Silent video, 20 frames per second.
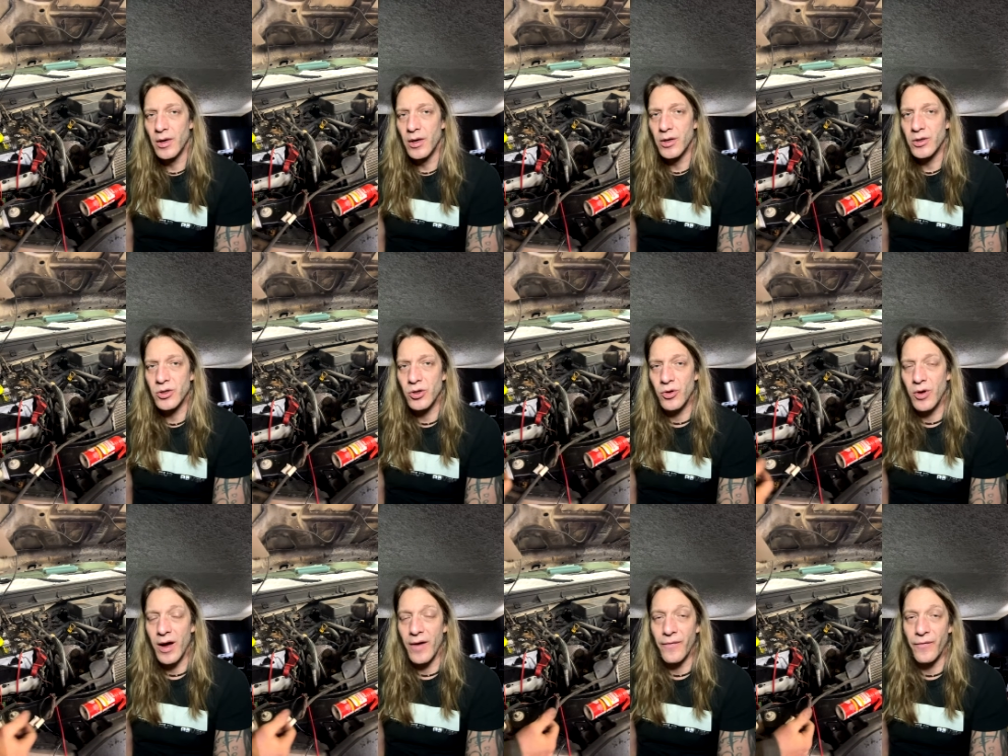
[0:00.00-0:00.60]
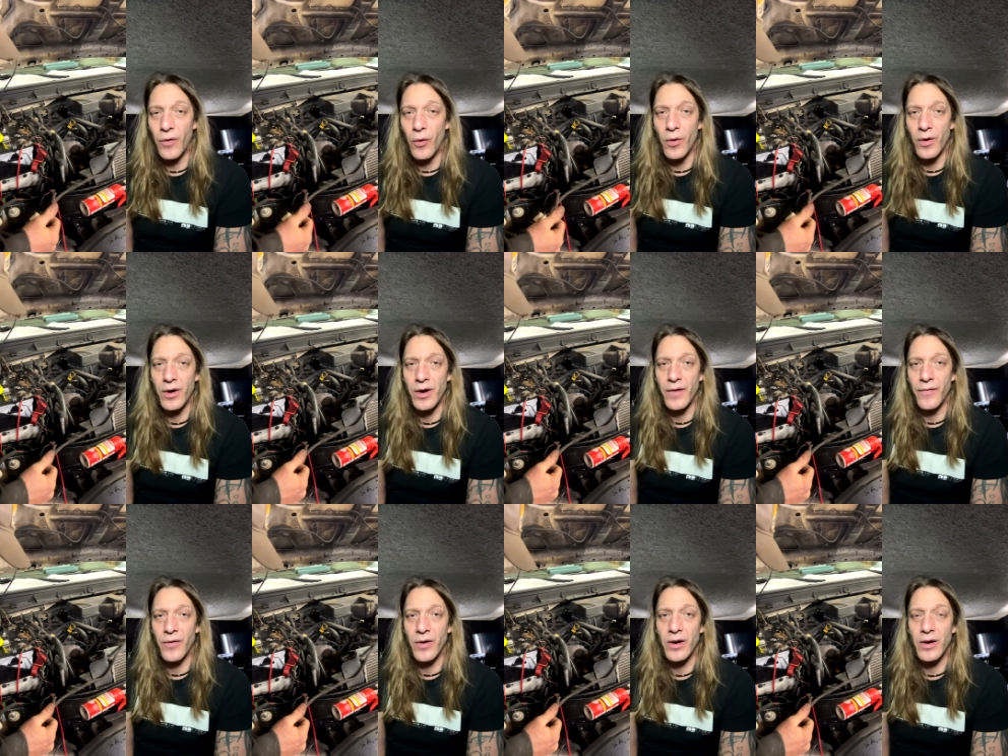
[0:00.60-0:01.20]
So you have 4
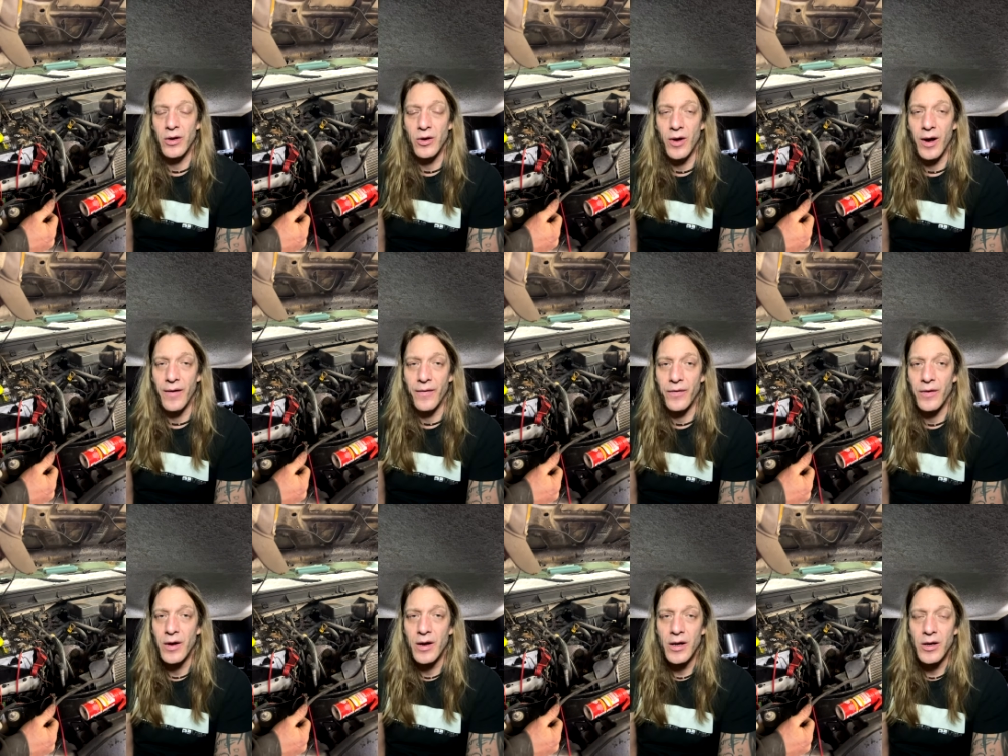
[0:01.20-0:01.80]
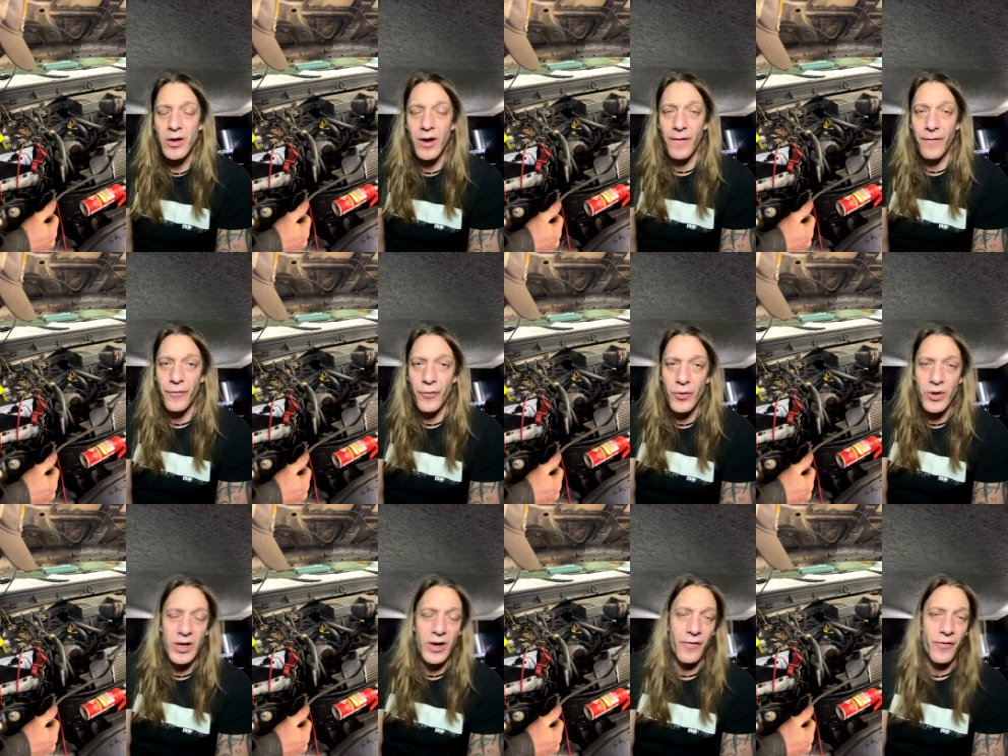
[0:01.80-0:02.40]
different. You have
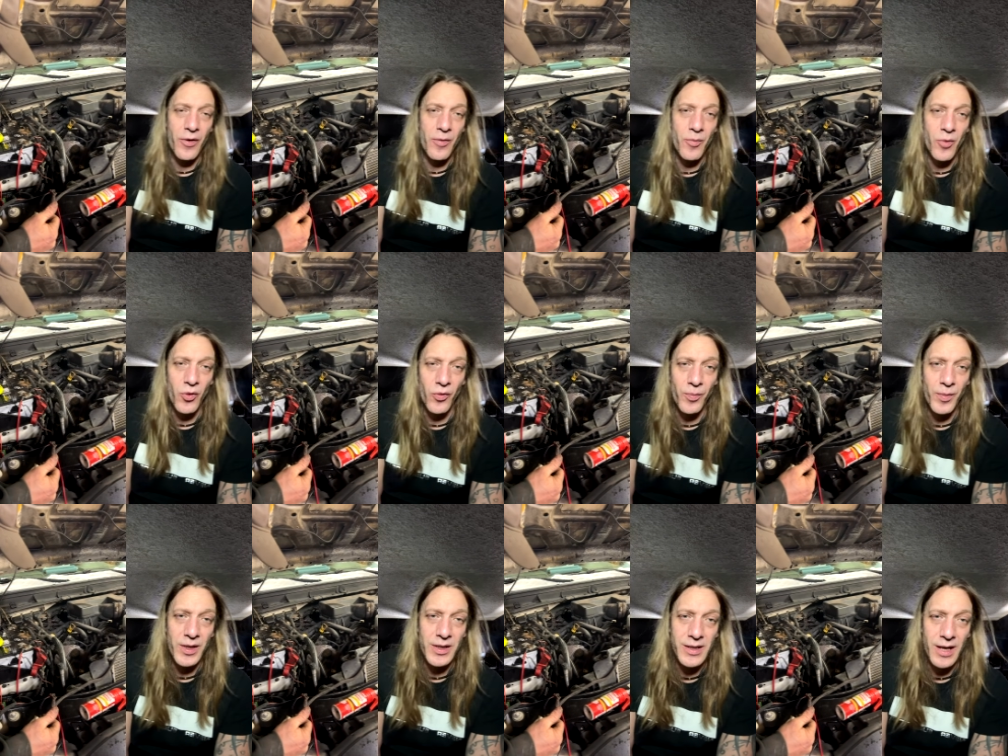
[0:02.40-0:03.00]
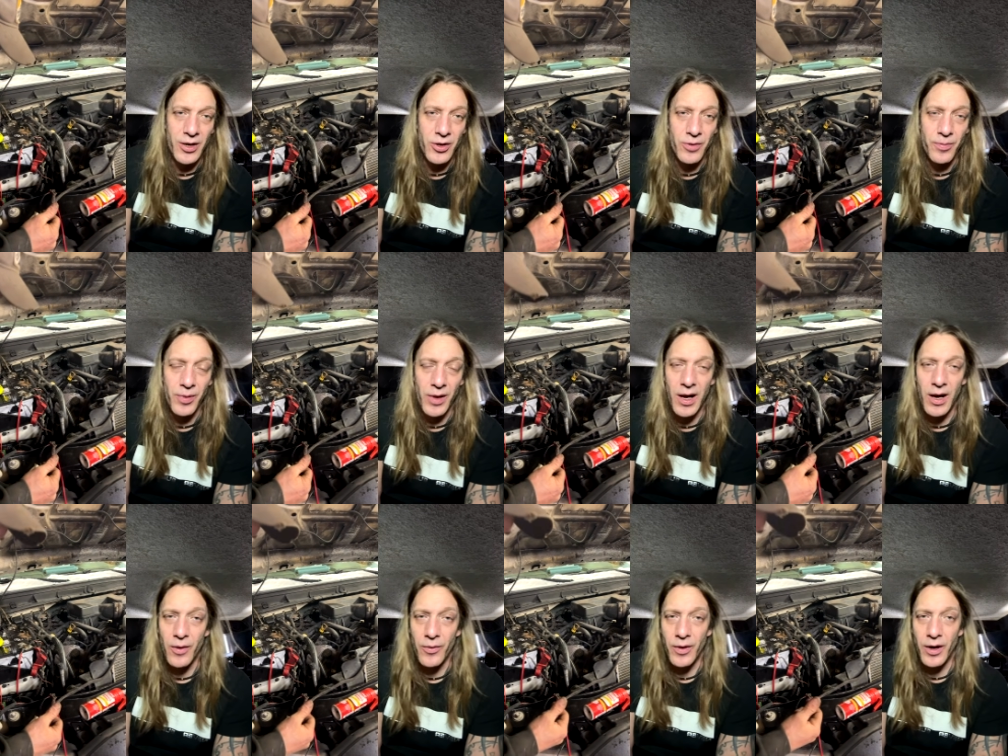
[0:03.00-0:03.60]
3 different movements on your plow,